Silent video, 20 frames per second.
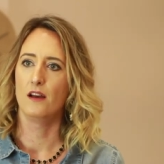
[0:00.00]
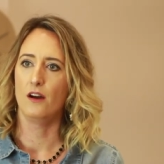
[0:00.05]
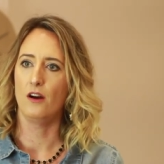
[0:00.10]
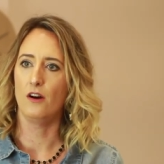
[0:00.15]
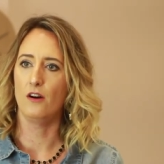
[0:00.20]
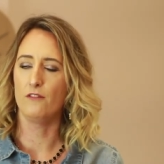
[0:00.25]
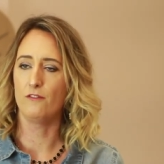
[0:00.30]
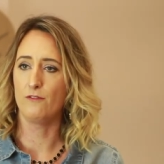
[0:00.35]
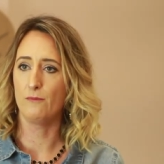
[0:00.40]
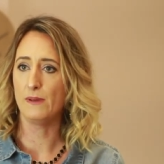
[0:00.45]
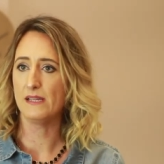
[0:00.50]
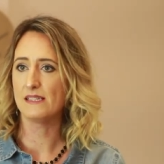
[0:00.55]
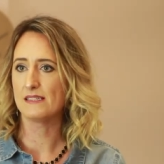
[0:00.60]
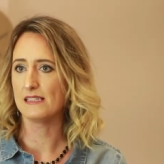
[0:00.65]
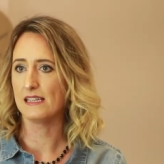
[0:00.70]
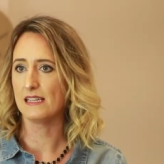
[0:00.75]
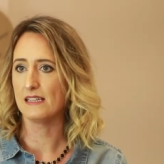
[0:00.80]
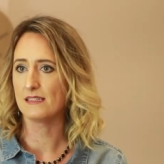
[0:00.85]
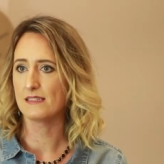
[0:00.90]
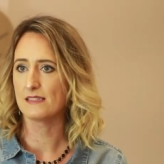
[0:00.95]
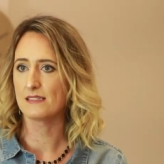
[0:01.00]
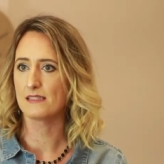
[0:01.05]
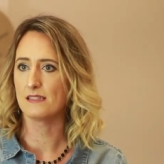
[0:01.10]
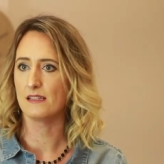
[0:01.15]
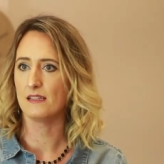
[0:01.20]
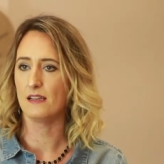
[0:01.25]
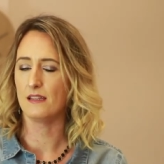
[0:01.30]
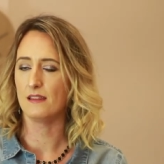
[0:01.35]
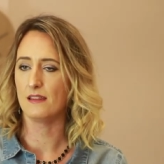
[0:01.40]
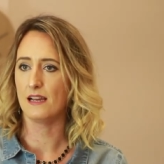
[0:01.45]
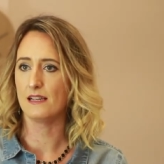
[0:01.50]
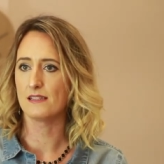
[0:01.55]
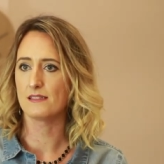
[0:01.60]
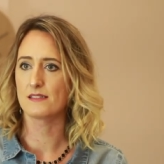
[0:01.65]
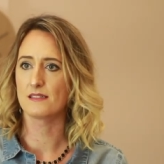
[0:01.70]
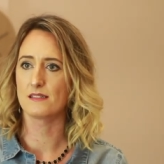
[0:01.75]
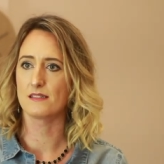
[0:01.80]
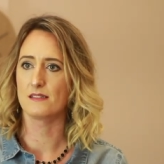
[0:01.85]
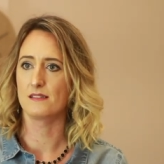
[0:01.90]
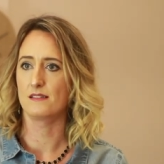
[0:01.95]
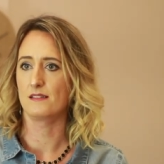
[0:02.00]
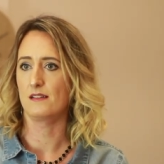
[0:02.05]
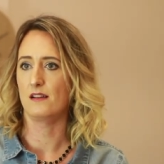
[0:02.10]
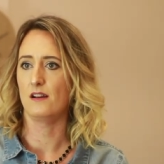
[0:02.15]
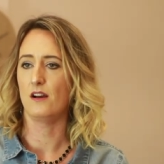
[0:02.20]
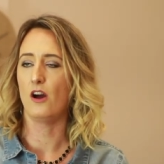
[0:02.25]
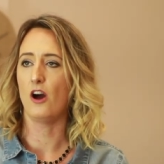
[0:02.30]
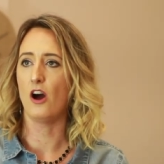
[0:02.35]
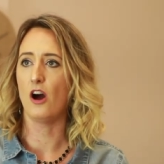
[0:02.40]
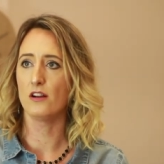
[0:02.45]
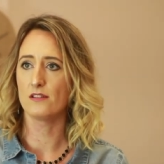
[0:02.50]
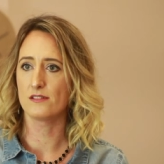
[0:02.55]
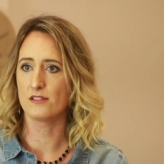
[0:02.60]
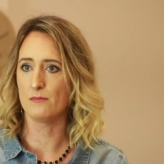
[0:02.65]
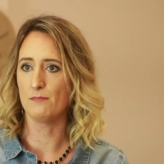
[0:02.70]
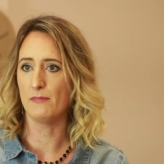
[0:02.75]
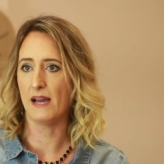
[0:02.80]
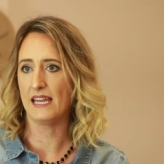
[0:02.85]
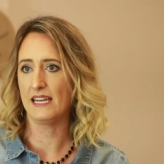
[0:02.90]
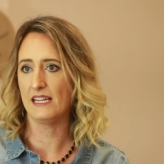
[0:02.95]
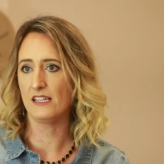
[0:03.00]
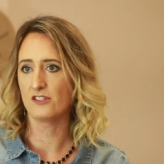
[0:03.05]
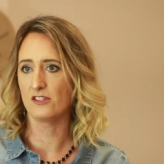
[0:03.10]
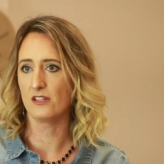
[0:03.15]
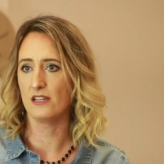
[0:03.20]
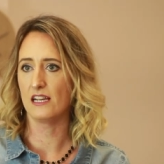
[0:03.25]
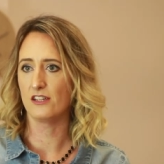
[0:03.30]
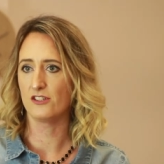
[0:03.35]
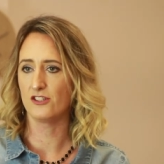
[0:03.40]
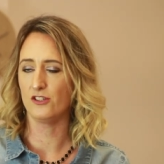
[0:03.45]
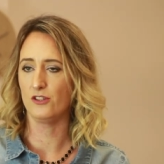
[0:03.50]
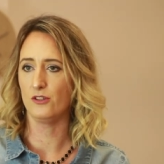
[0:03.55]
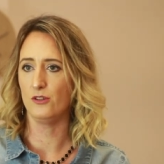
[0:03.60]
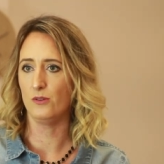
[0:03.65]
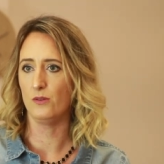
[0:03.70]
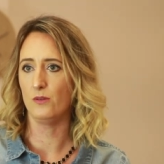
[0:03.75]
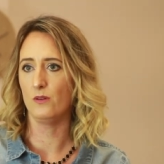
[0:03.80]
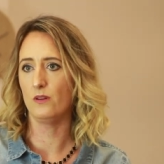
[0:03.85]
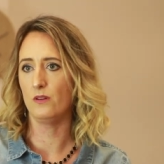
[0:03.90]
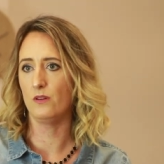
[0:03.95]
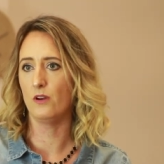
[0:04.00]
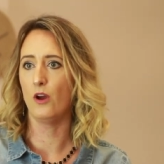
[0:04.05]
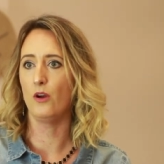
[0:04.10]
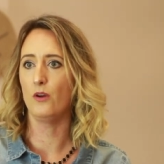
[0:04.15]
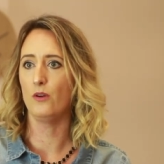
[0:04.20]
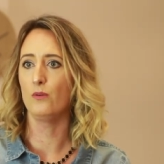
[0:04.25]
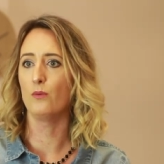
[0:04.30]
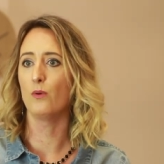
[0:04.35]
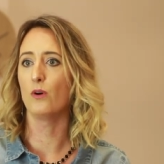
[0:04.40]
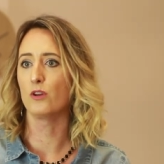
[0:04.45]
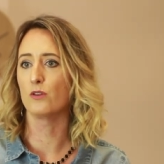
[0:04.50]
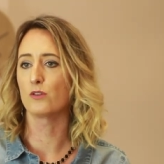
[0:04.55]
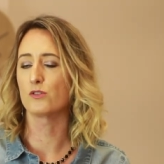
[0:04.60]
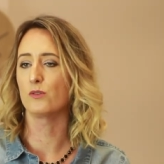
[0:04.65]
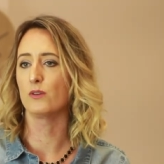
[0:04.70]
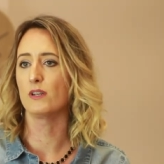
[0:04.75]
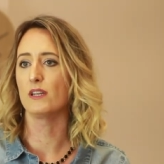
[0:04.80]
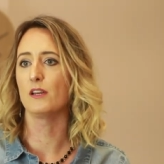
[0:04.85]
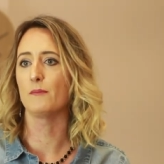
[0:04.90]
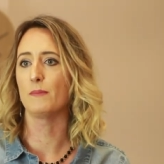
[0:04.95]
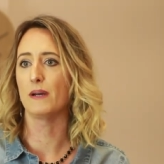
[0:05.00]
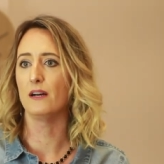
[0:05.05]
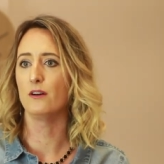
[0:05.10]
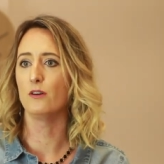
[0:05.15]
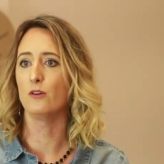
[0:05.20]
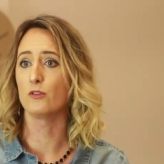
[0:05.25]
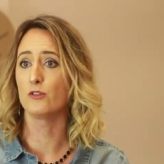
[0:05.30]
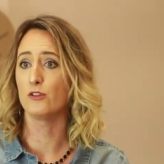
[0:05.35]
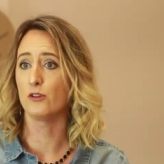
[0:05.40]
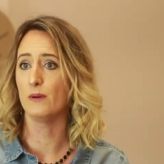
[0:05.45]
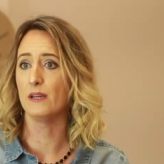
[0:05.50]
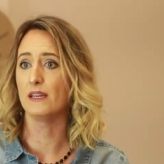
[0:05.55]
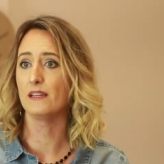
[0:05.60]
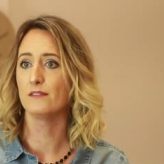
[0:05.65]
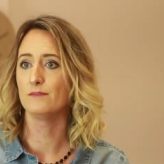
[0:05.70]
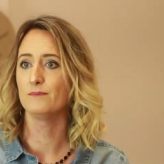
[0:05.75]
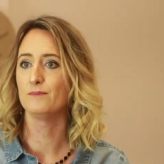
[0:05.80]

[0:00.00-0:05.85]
of business that's hard to manage unless you know what you're talking about or doing.